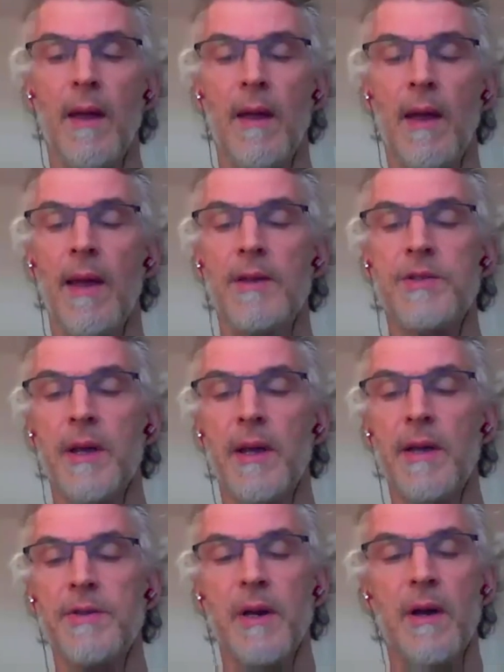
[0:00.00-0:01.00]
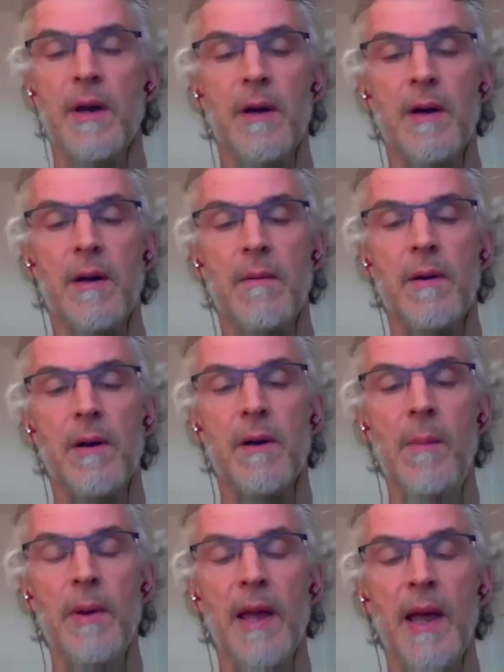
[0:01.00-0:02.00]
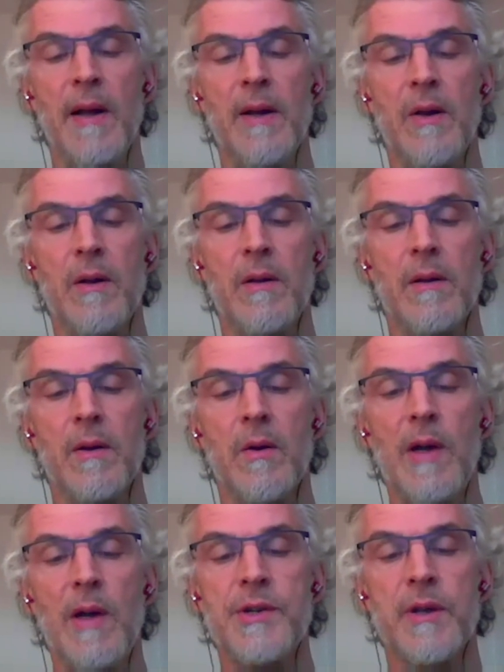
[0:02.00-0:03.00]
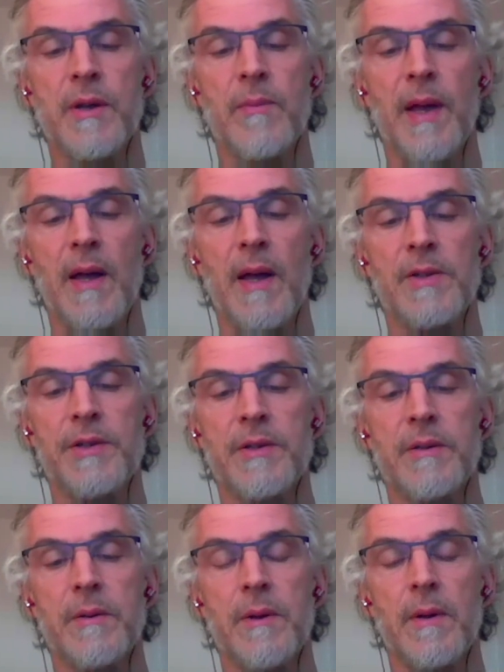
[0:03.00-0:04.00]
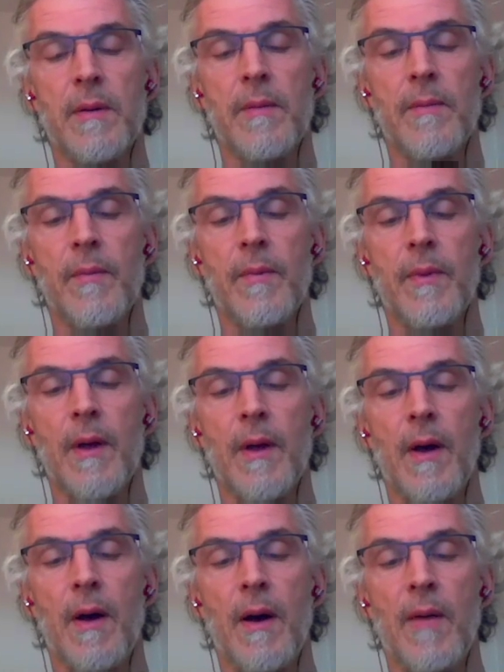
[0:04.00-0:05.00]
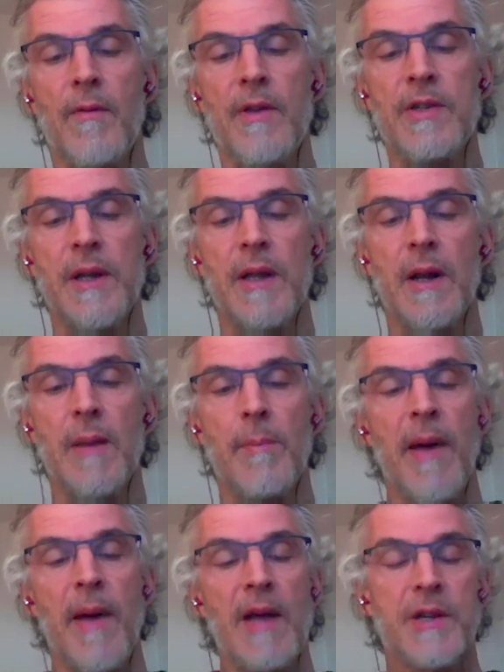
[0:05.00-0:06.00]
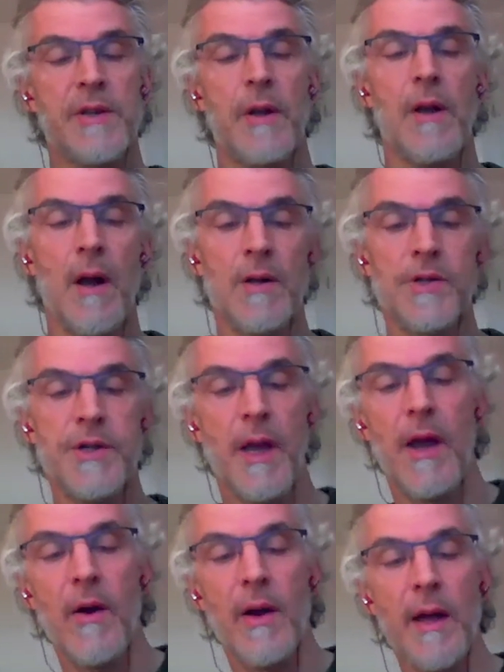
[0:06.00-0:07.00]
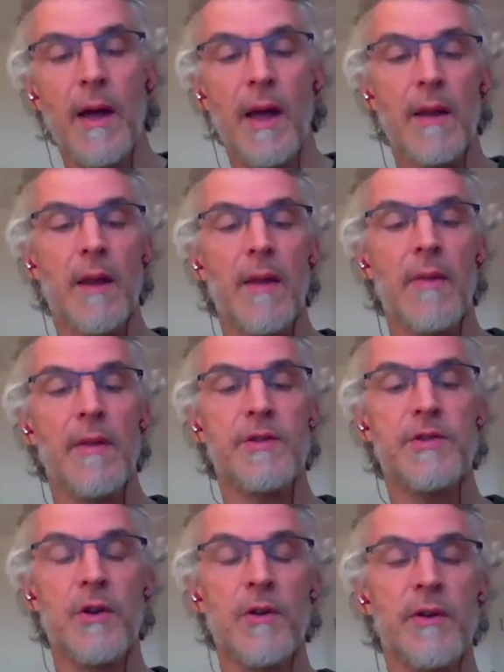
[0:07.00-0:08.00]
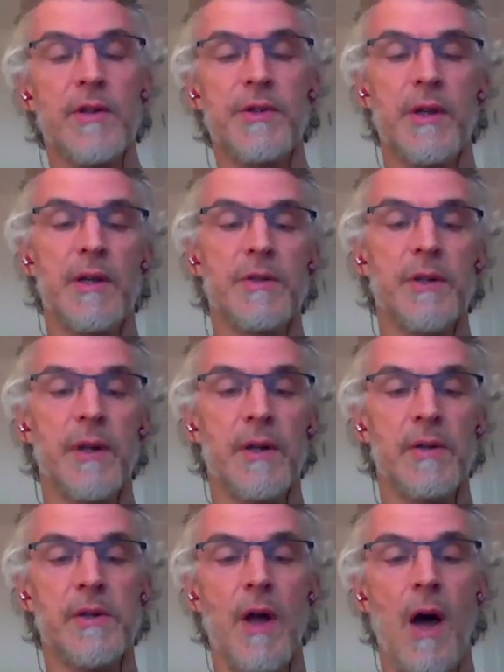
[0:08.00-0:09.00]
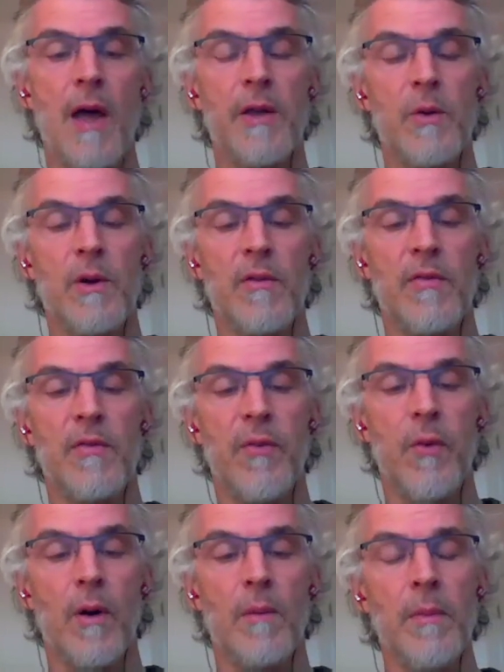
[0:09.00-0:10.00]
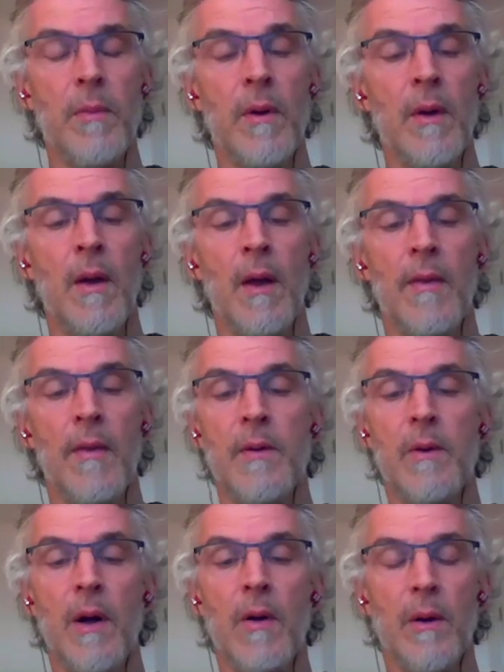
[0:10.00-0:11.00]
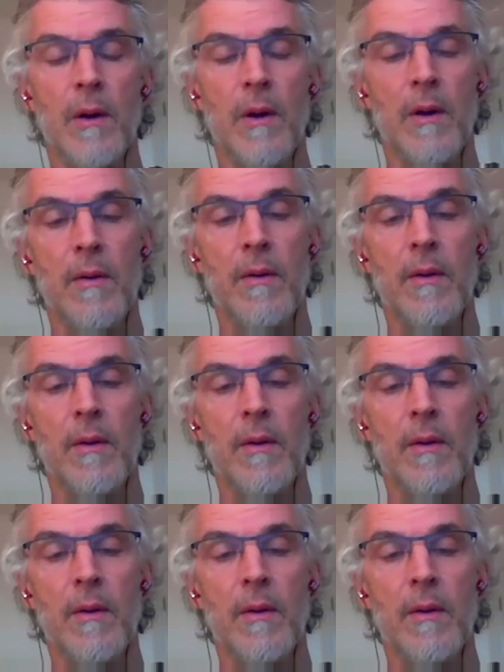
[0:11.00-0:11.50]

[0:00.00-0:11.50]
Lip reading: It's a complicated question because obviously La Pêche is a large area and the service is not uniform. There are